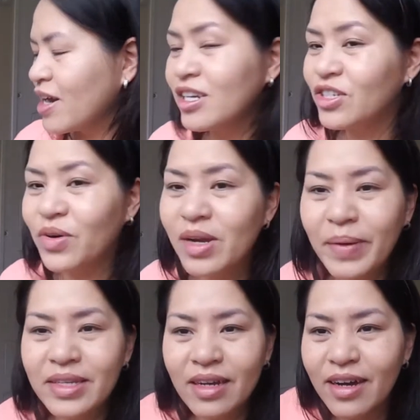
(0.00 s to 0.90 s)
enjoying
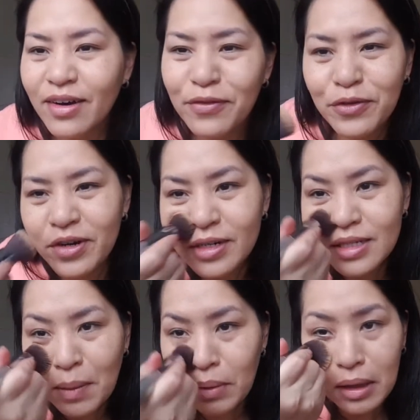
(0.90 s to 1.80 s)
myself or
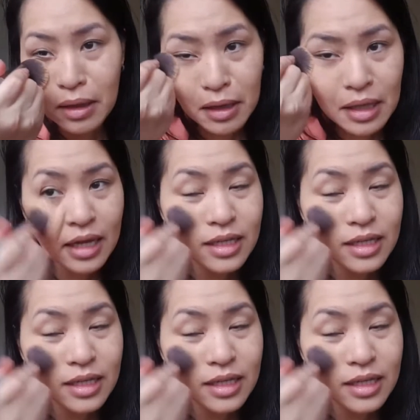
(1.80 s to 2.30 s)
something like that.